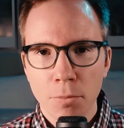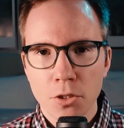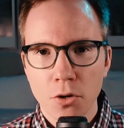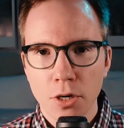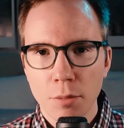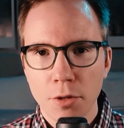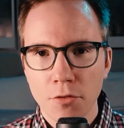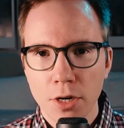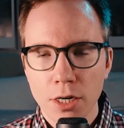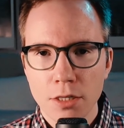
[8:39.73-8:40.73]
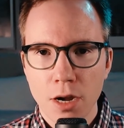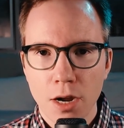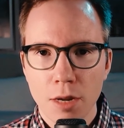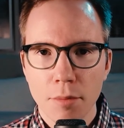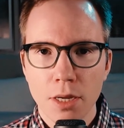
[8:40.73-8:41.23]
So it can be very
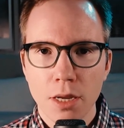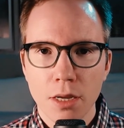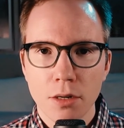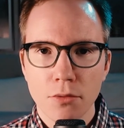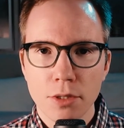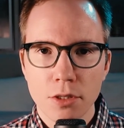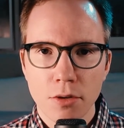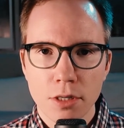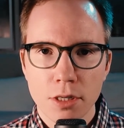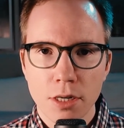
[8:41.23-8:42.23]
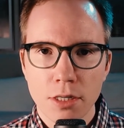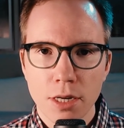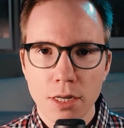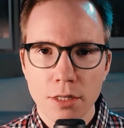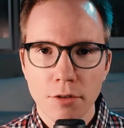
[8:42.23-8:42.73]
time and resource
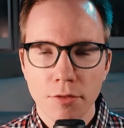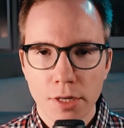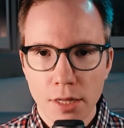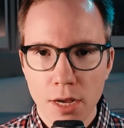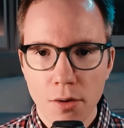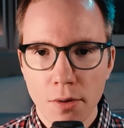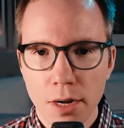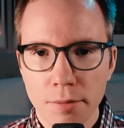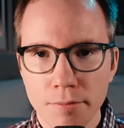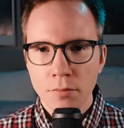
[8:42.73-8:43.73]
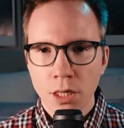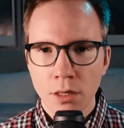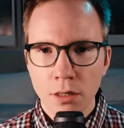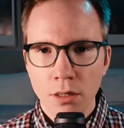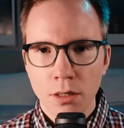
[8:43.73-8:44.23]
intensive in that way.
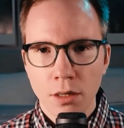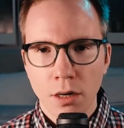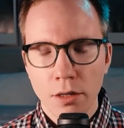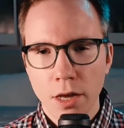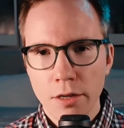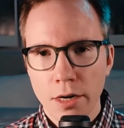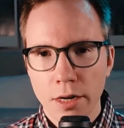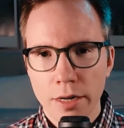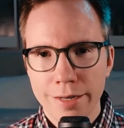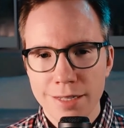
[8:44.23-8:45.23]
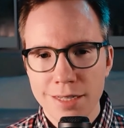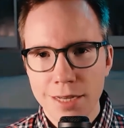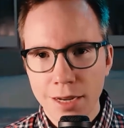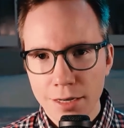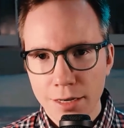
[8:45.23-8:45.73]
On the other hand,
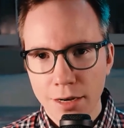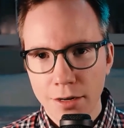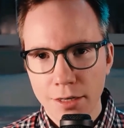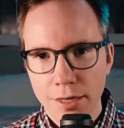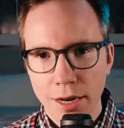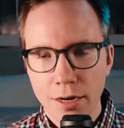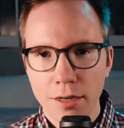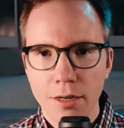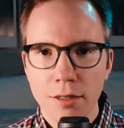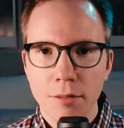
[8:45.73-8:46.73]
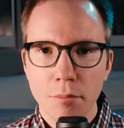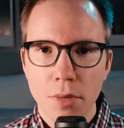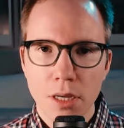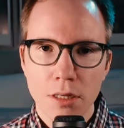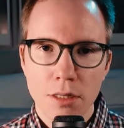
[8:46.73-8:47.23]
secondary data
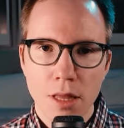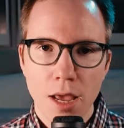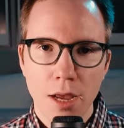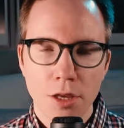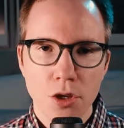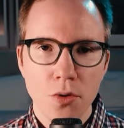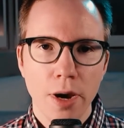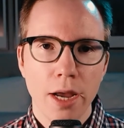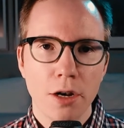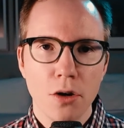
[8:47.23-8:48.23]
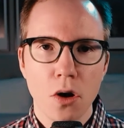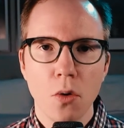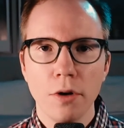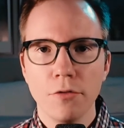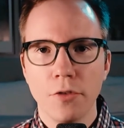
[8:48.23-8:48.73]
means that you had
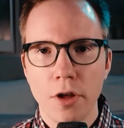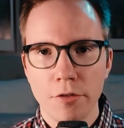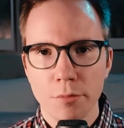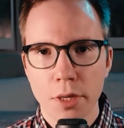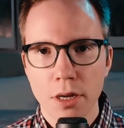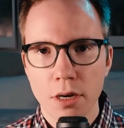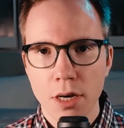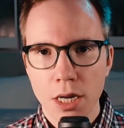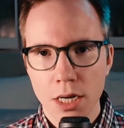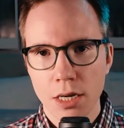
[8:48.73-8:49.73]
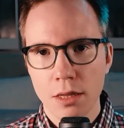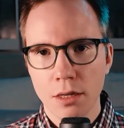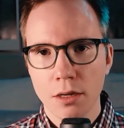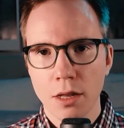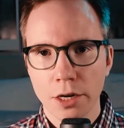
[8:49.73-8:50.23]
no involvement in
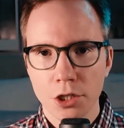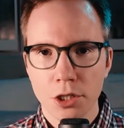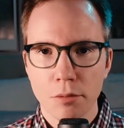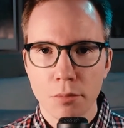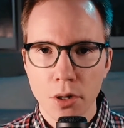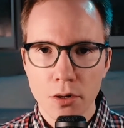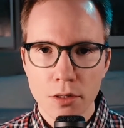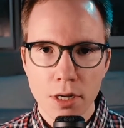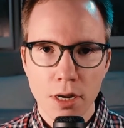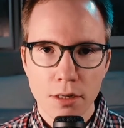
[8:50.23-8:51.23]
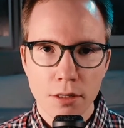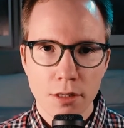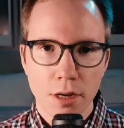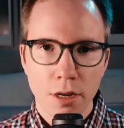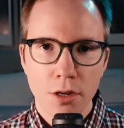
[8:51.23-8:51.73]
the collection
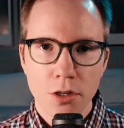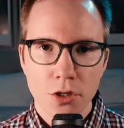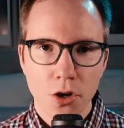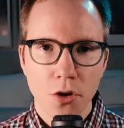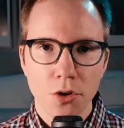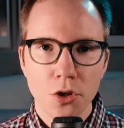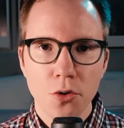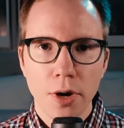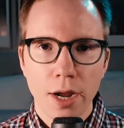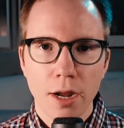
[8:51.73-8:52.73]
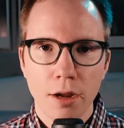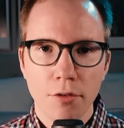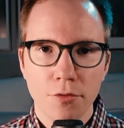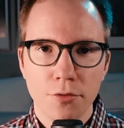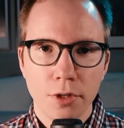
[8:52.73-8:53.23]
process. So you
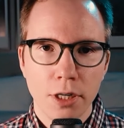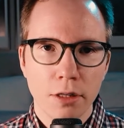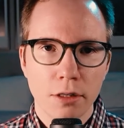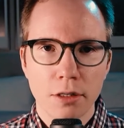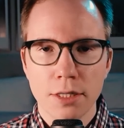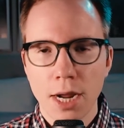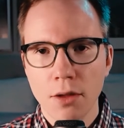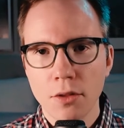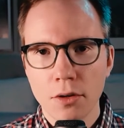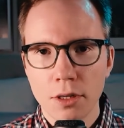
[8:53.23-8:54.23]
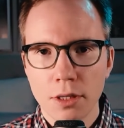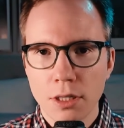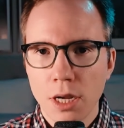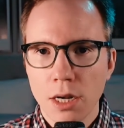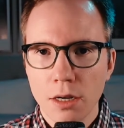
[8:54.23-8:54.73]
have either downloaded the
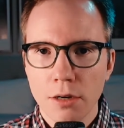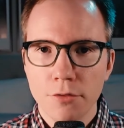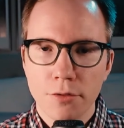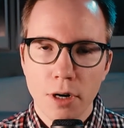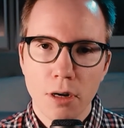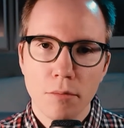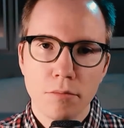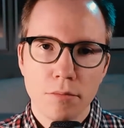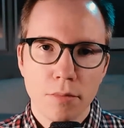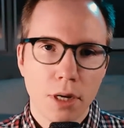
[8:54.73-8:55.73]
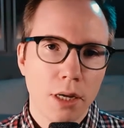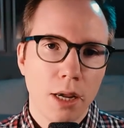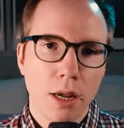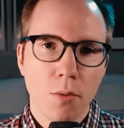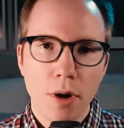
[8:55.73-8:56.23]
data from
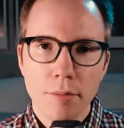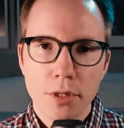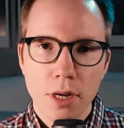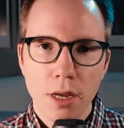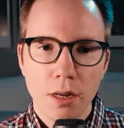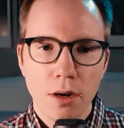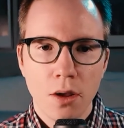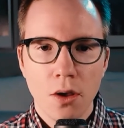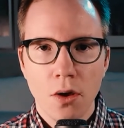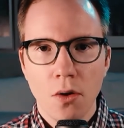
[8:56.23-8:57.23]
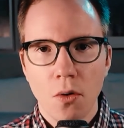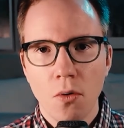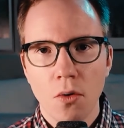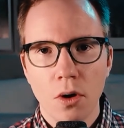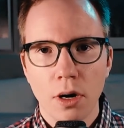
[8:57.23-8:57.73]
a website
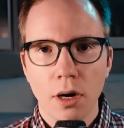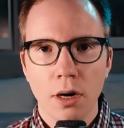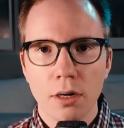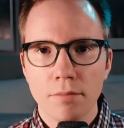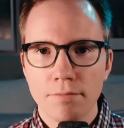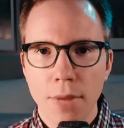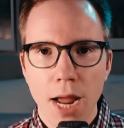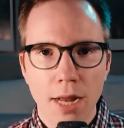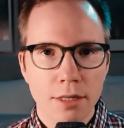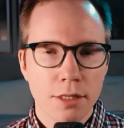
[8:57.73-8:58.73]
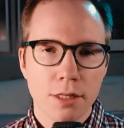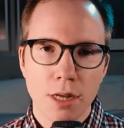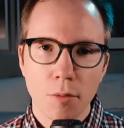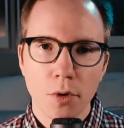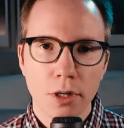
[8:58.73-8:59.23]
or asked
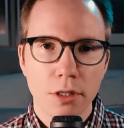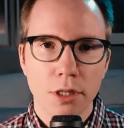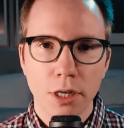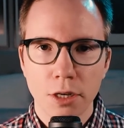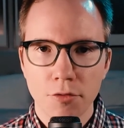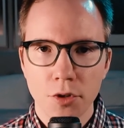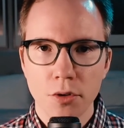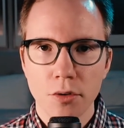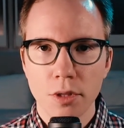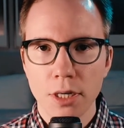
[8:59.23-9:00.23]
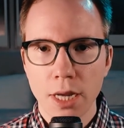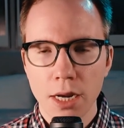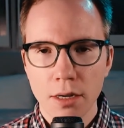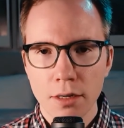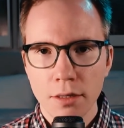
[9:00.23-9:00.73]
someone to give you the
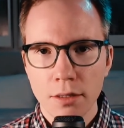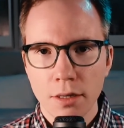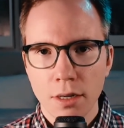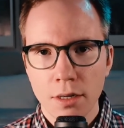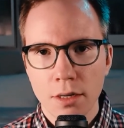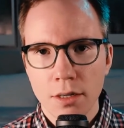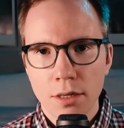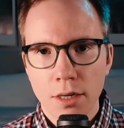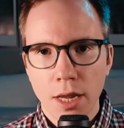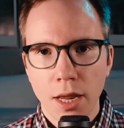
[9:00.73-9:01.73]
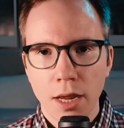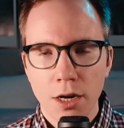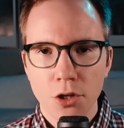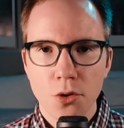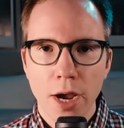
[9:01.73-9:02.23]
data,
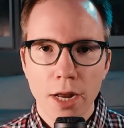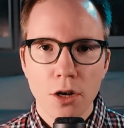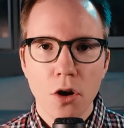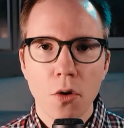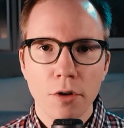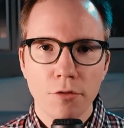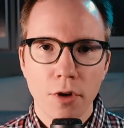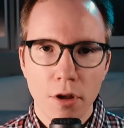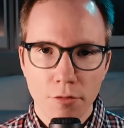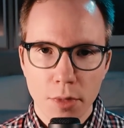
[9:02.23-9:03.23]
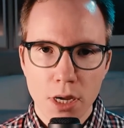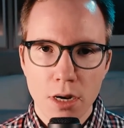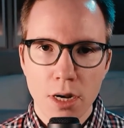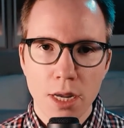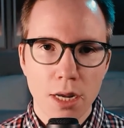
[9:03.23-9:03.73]
and you had no
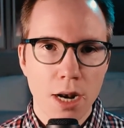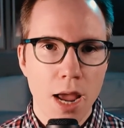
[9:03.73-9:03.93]
involvement in